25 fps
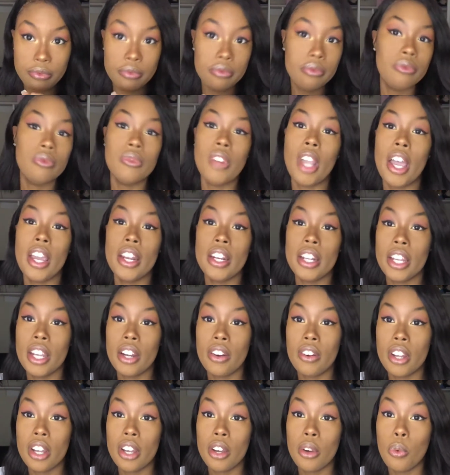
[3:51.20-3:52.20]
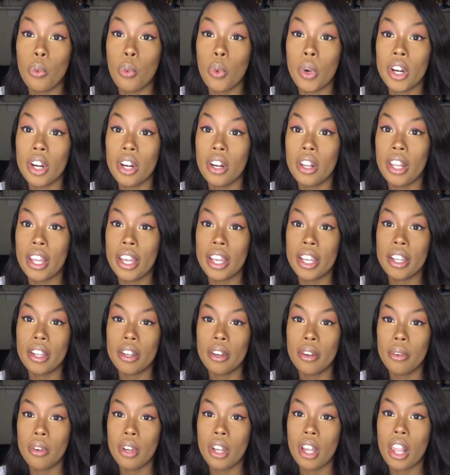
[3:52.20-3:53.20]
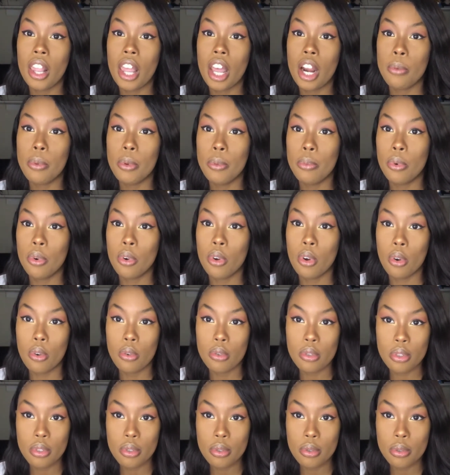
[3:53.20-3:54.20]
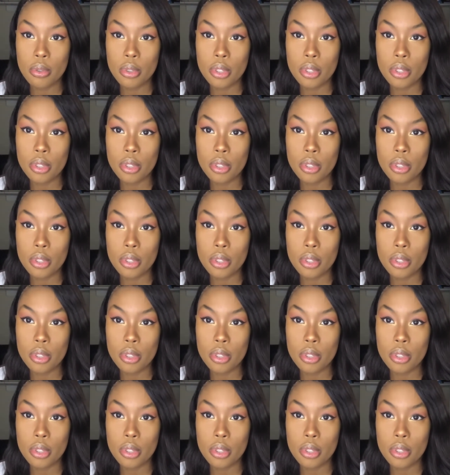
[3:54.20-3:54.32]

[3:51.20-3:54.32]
not in an area where like a lot of people go to.